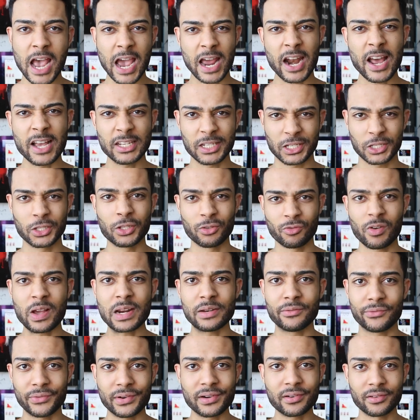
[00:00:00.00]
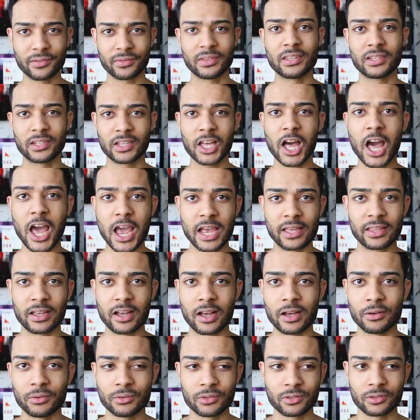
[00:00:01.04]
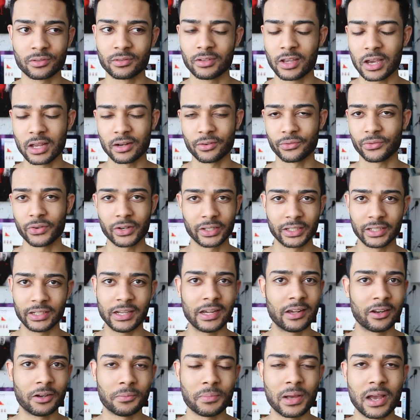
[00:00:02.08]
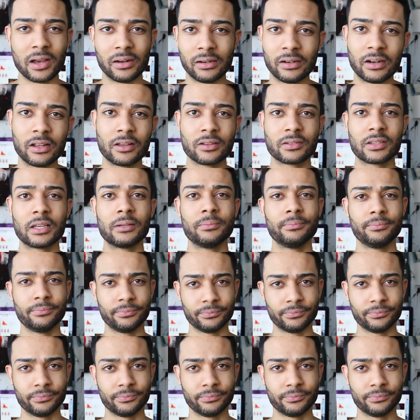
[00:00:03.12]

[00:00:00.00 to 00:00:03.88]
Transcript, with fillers: And I stood right in front of this guy that I was kind of freaking out about, and I was like,